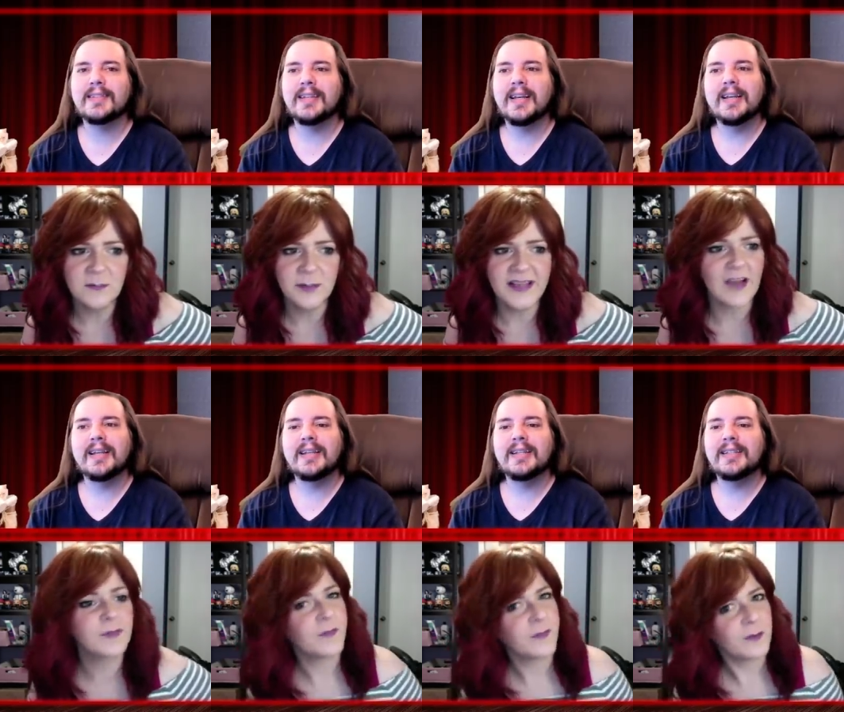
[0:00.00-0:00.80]
Speaker 1: But you have
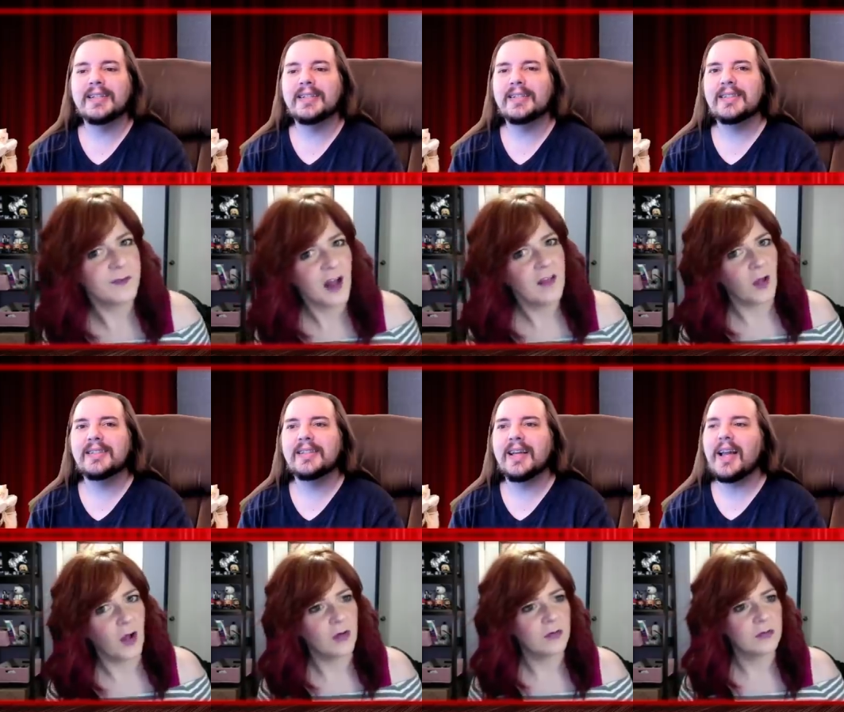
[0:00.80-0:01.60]
to put those on,
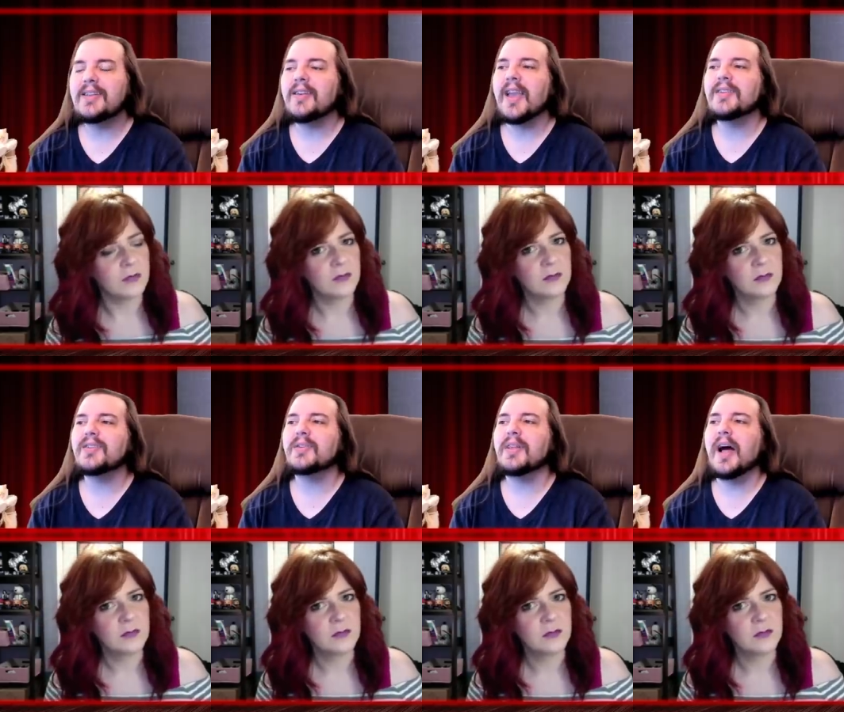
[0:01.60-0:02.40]
though. And you can't
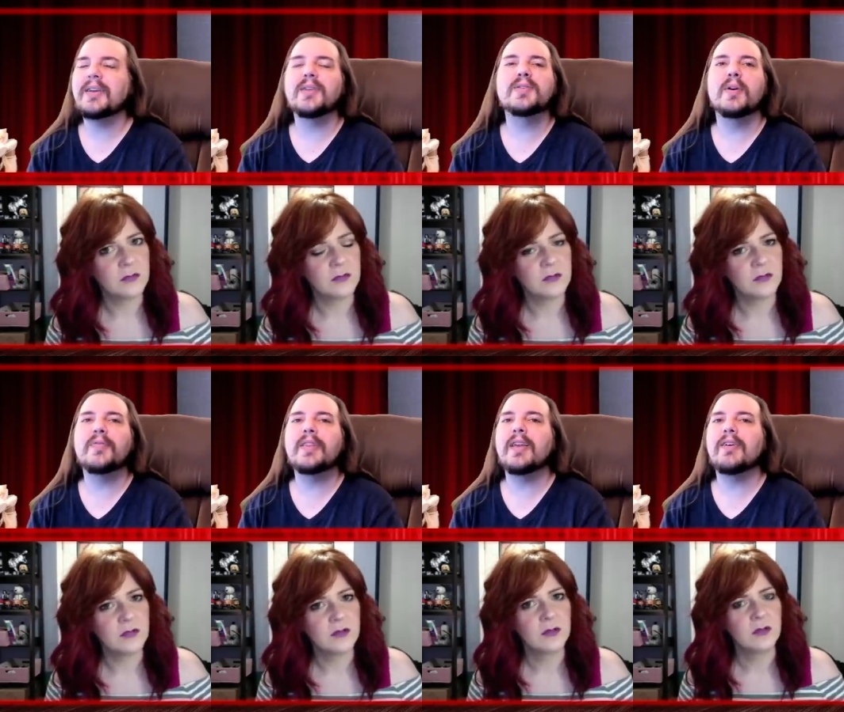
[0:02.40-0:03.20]
just lock
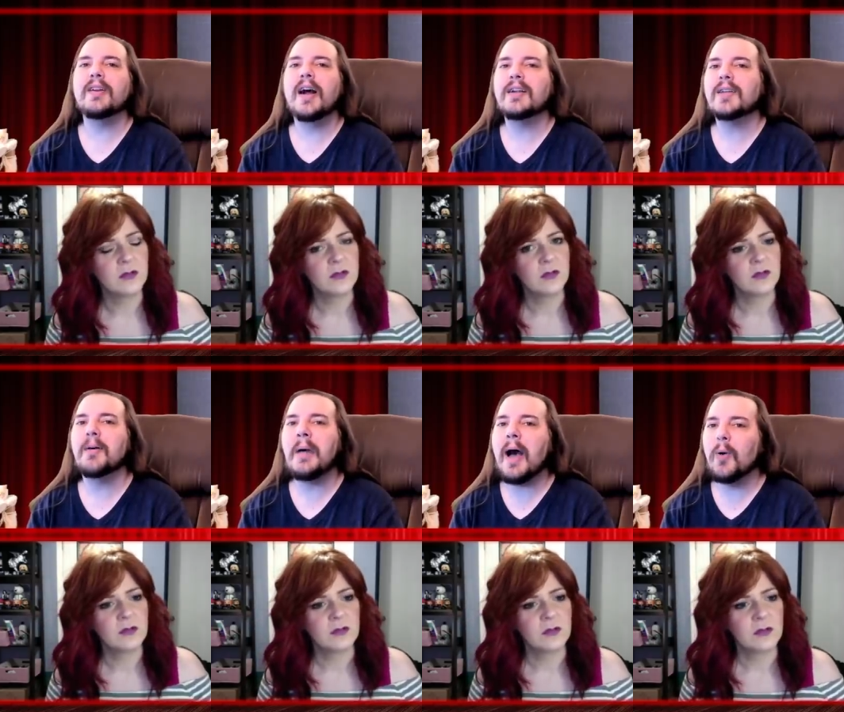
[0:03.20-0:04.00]
yourself in there and not
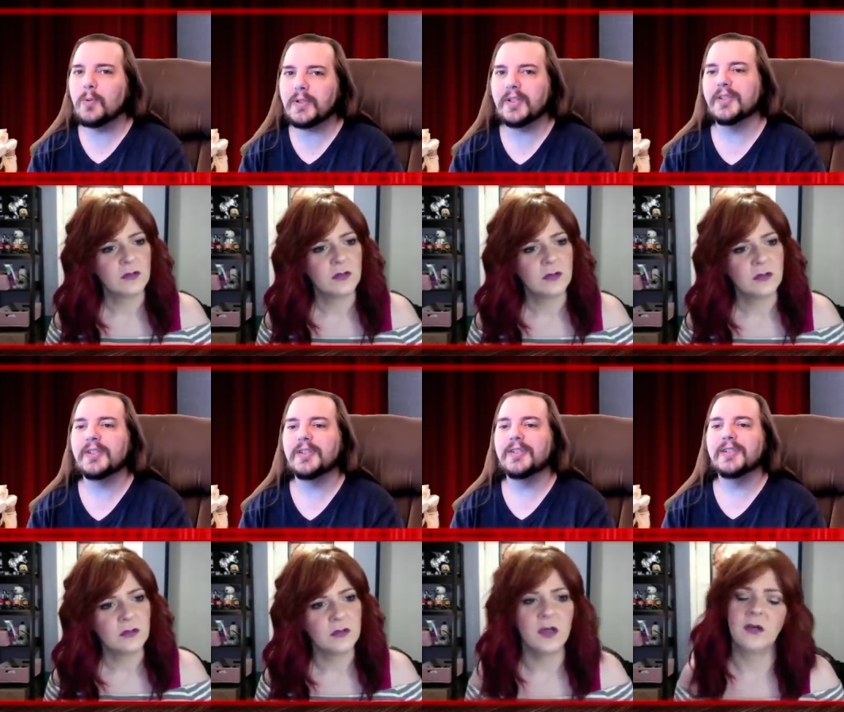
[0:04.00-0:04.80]
come out.
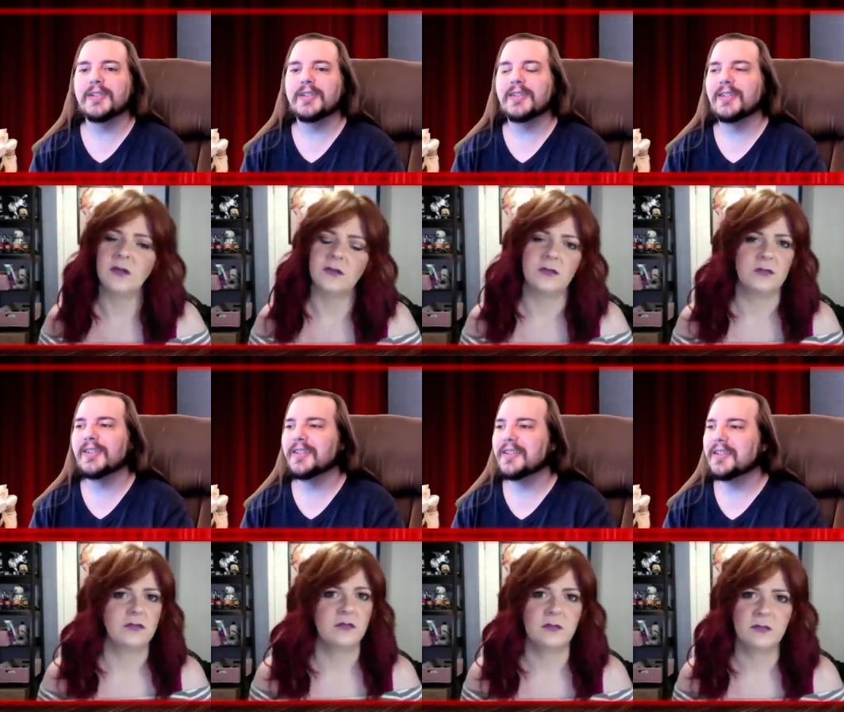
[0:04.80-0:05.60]
No.
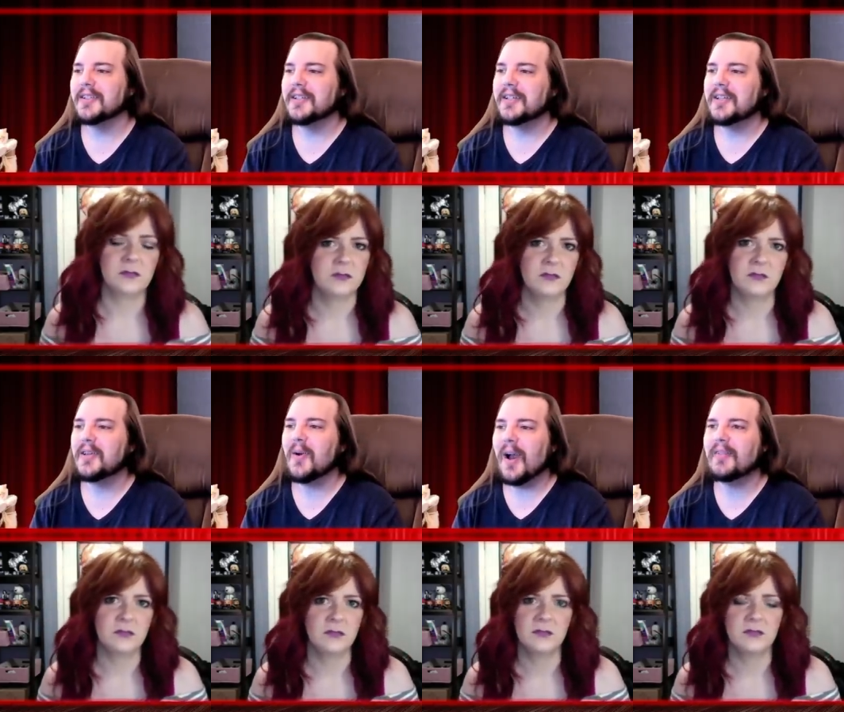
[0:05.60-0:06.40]

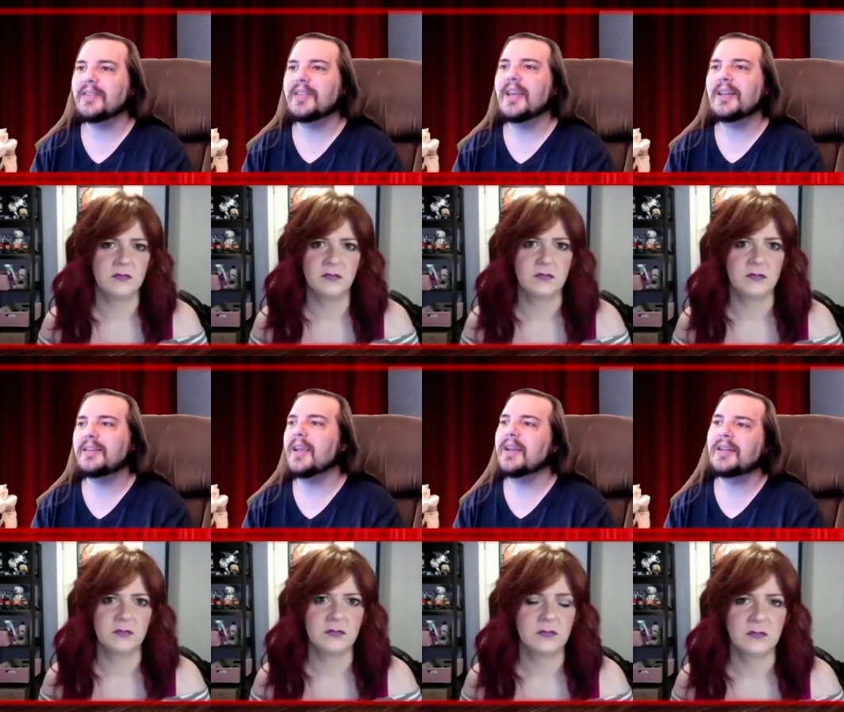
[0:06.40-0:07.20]
You ha they,
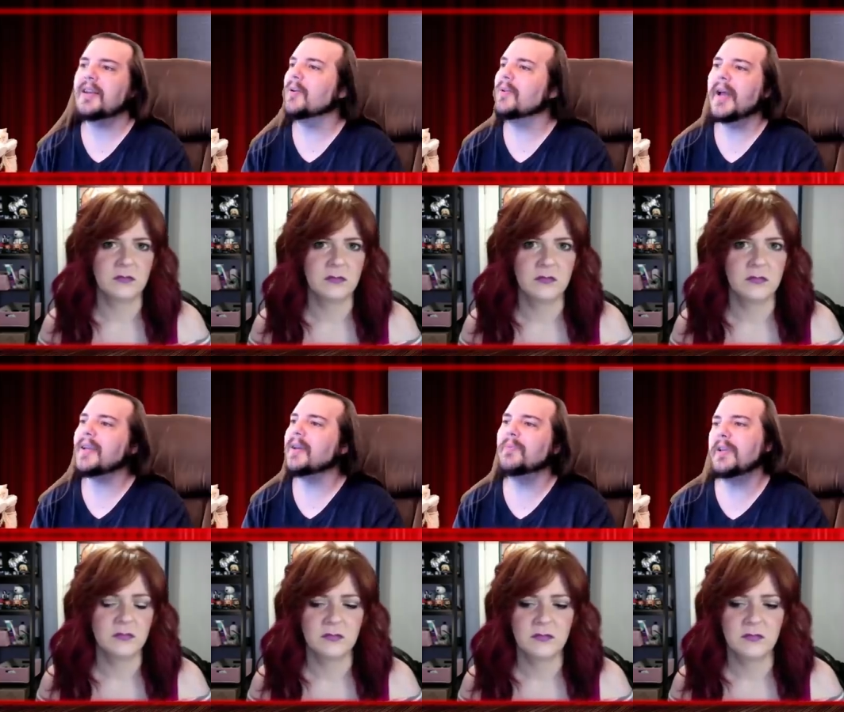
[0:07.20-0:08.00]
they, they don't
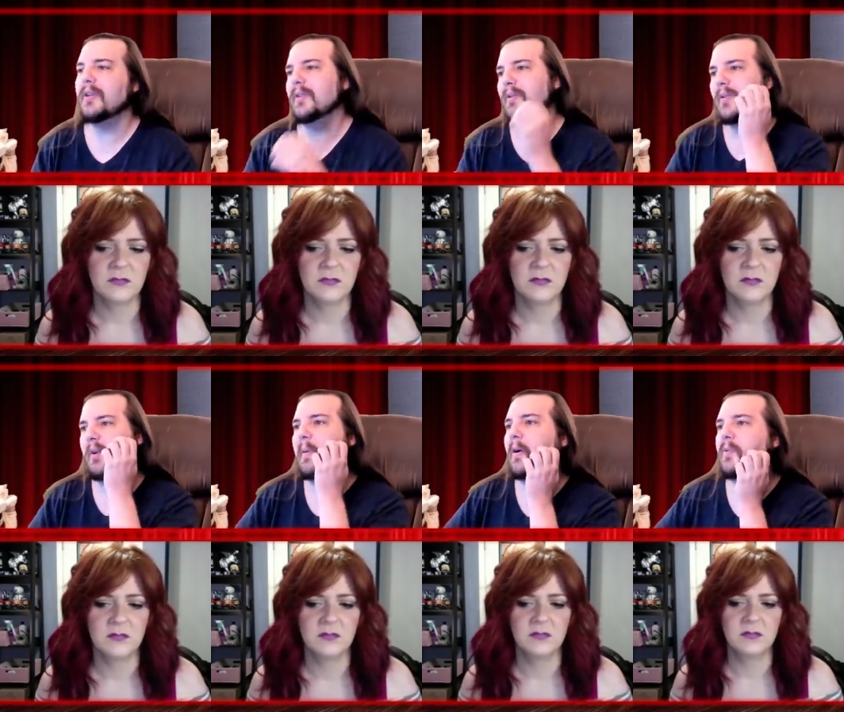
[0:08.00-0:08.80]
like it when you don't
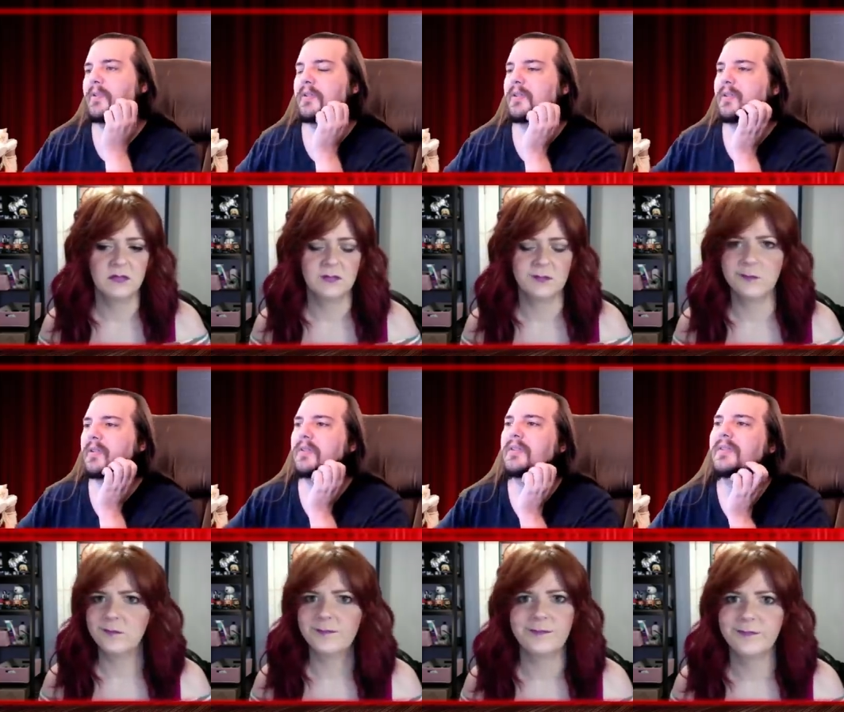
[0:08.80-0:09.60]
come out.
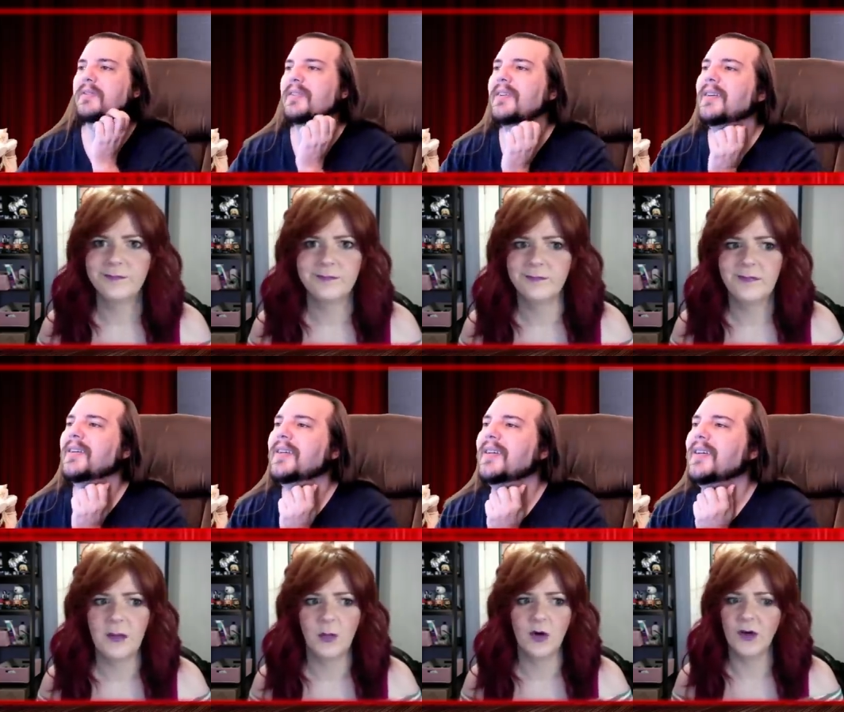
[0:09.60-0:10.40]

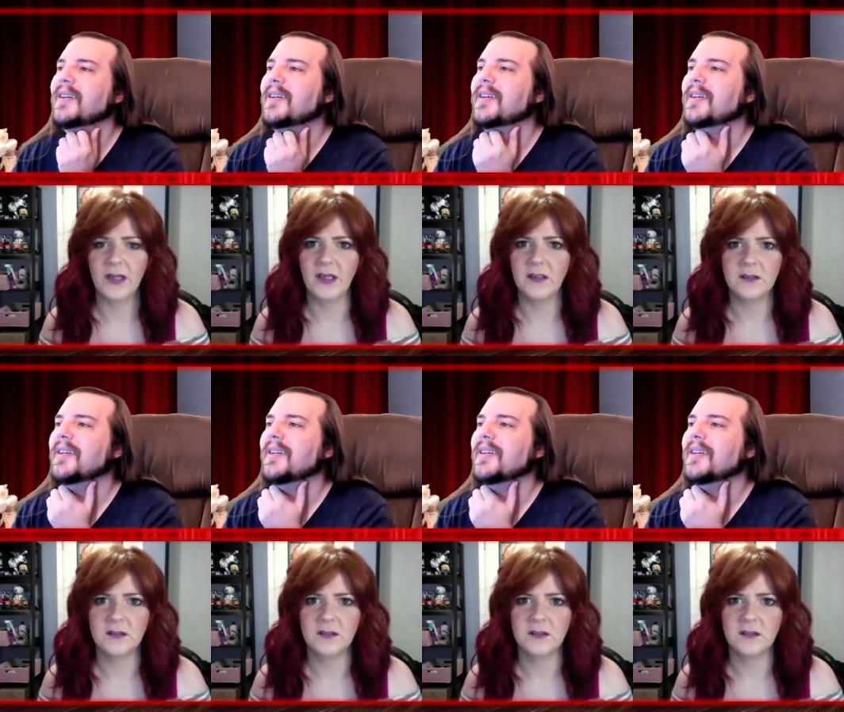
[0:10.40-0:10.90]
They worry.